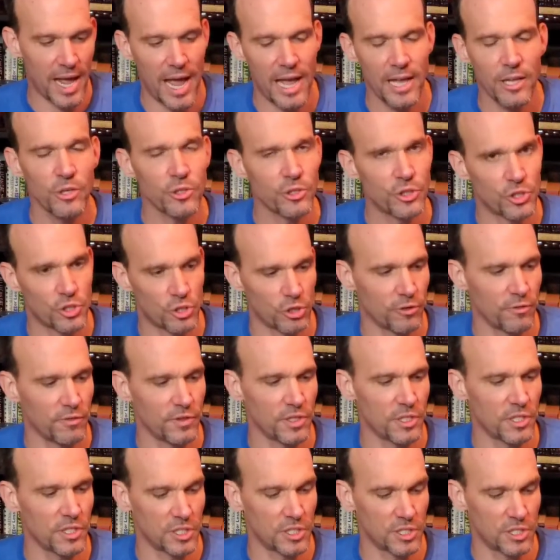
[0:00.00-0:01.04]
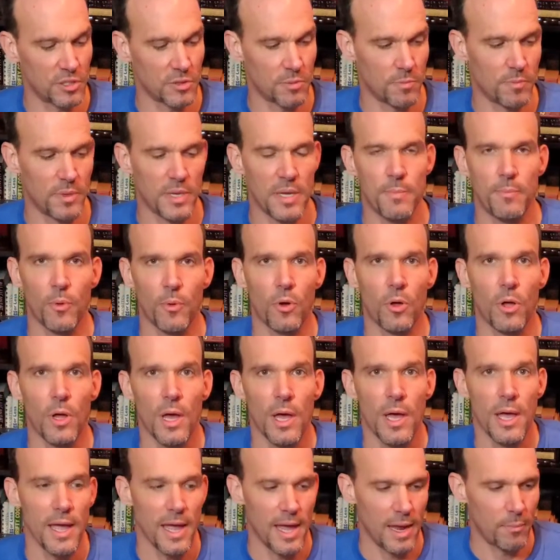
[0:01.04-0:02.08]
I could serve this to some people
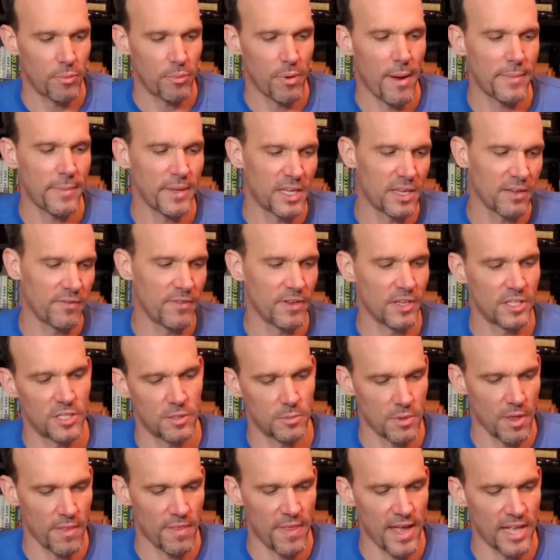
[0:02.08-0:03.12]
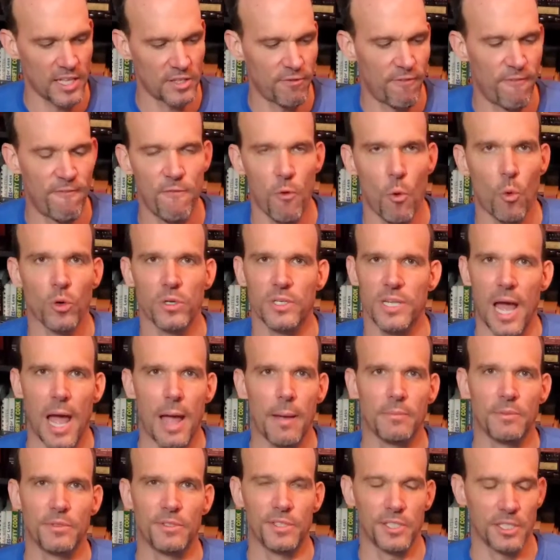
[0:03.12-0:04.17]
and probably convince them that that's four
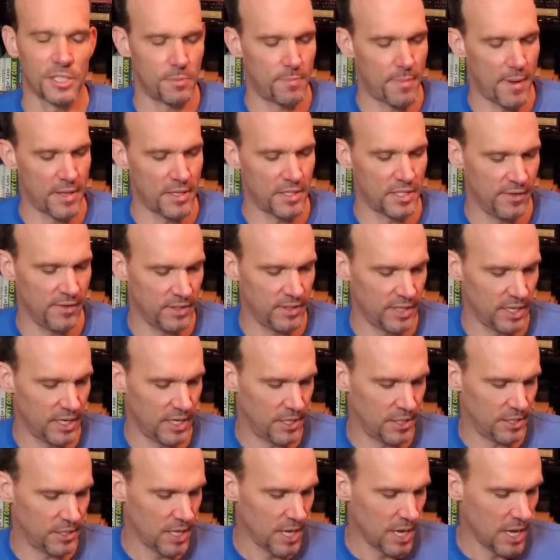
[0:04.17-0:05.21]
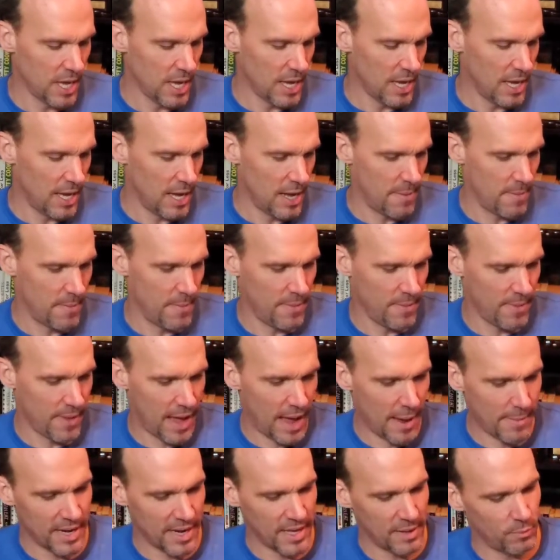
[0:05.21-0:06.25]
times as expensive as it is. Um,
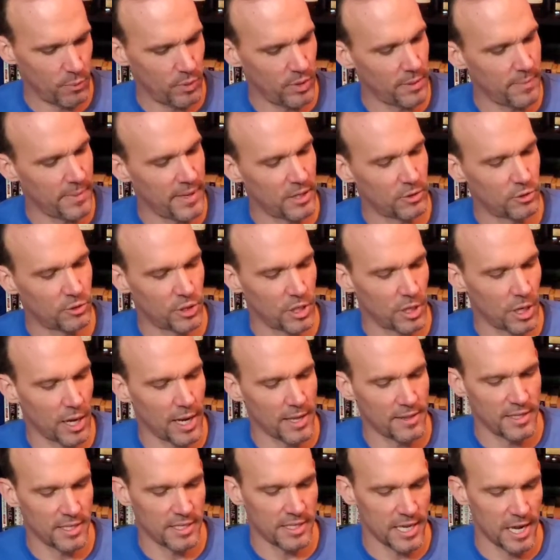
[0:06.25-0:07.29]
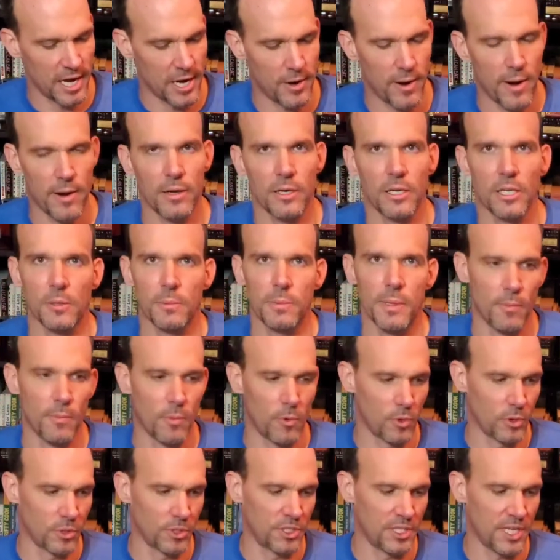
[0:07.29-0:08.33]
I'm gonna really be interested to let this air out a little bit
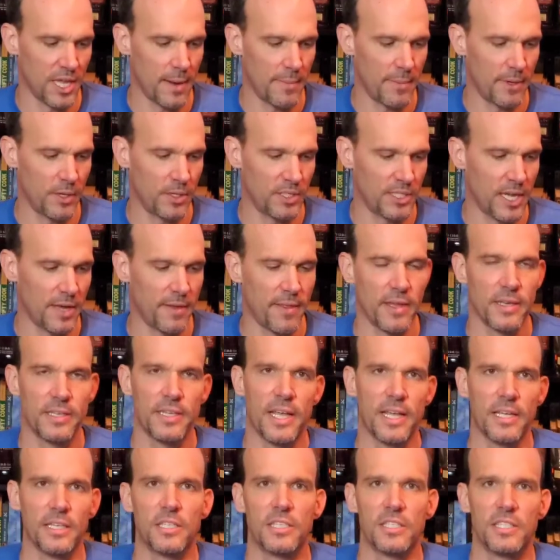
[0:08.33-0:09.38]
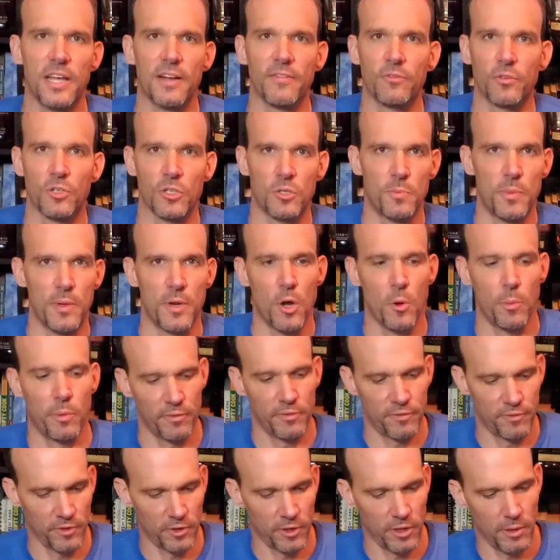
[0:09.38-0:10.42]
more and see how much, see how that tastes after it's been
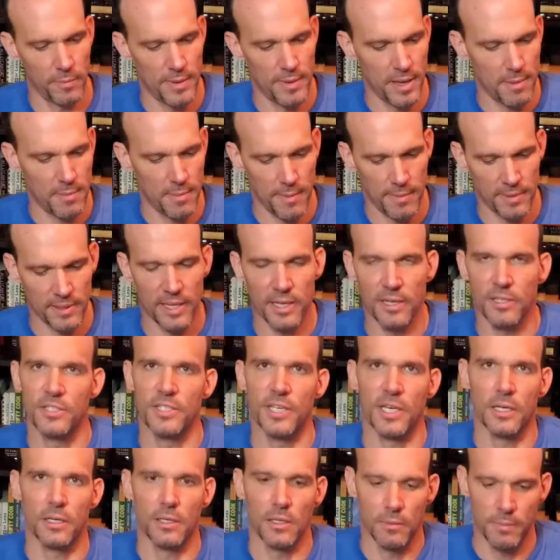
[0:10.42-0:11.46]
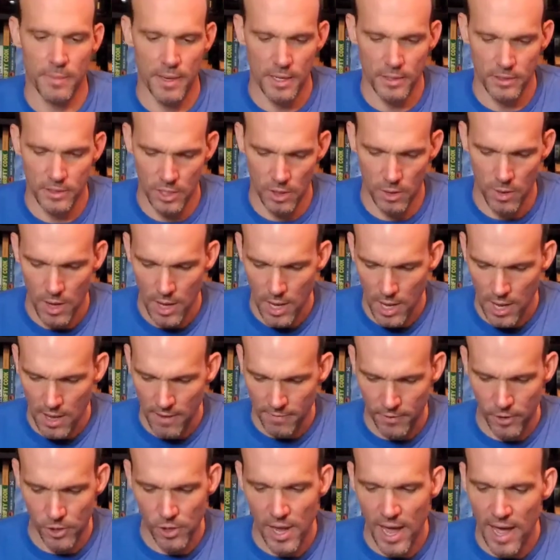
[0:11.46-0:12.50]
open for a little bit. Maybe let it set a little bit. So
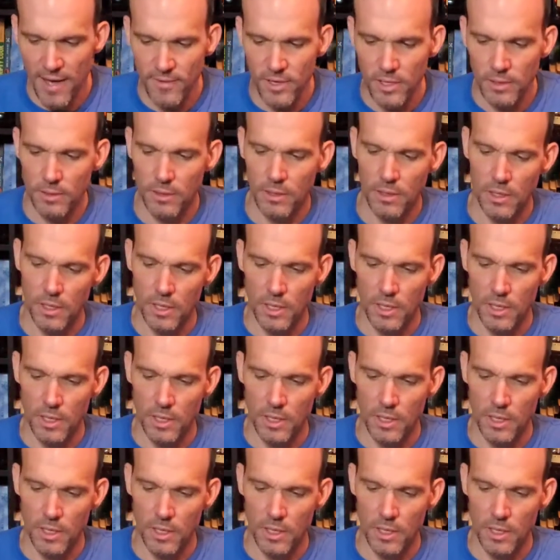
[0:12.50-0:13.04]
there you have it.